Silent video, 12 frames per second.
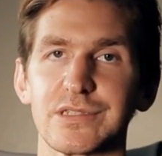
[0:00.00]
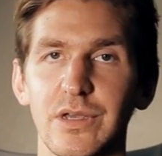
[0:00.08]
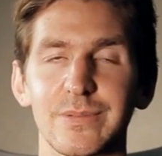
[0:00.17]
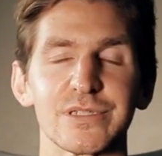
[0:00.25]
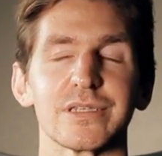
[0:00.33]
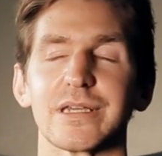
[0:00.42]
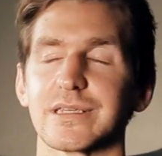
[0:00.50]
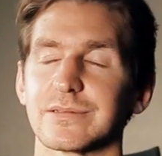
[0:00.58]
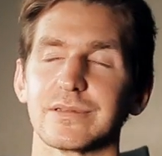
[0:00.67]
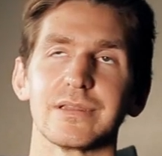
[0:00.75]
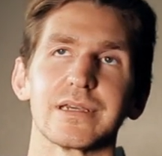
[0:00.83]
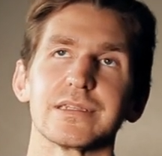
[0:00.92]
It's almost like
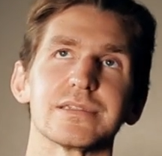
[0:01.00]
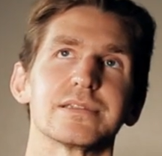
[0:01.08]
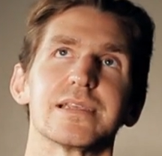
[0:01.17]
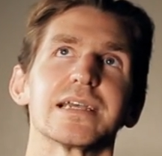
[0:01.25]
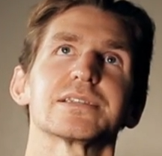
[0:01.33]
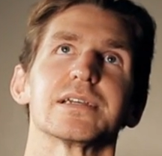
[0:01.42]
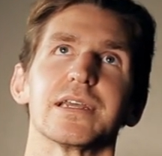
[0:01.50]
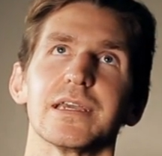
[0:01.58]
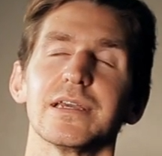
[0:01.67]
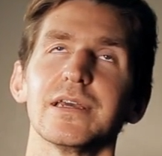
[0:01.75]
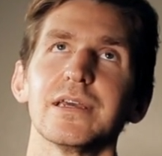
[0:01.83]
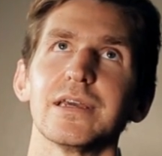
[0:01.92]
his destiny,
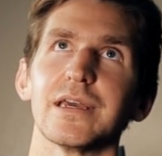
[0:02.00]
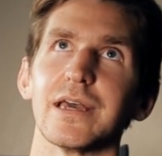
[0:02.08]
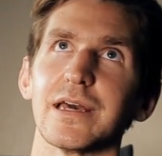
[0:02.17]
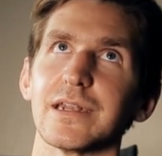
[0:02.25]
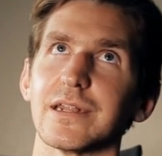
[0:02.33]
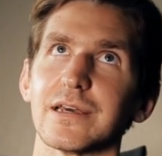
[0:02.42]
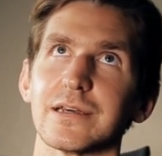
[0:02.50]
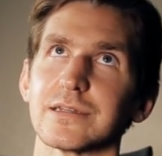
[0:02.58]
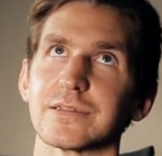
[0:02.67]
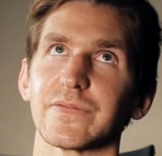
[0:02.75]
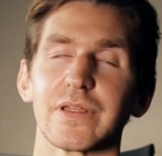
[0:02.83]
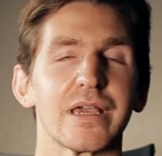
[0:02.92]
and
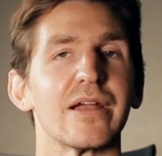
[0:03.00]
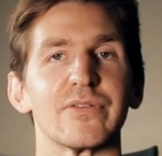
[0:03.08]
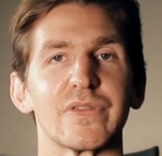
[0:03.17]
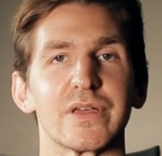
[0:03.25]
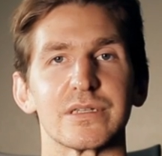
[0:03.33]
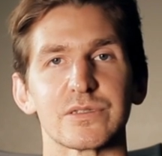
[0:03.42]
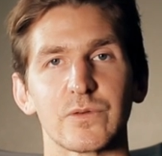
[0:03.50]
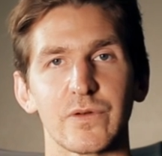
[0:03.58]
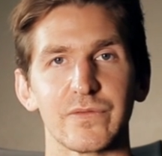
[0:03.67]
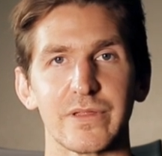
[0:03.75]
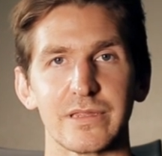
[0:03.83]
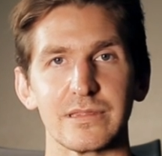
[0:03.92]
as if everything is sort
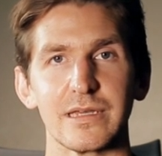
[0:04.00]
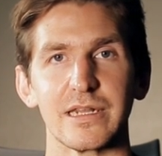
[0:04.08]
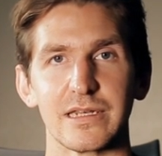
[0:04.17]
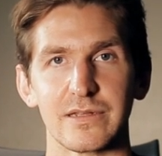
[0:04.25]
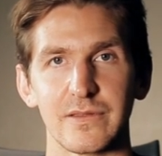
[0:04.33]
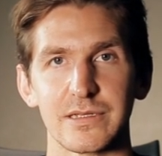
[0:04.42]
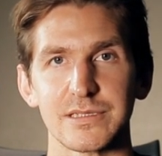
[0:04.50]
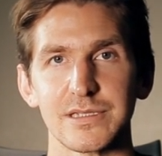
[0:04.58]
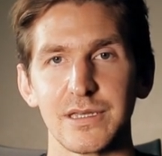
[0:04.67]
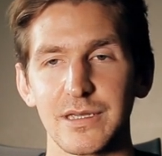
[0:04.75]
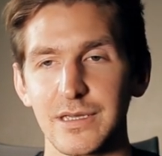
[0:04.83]
of leading to this.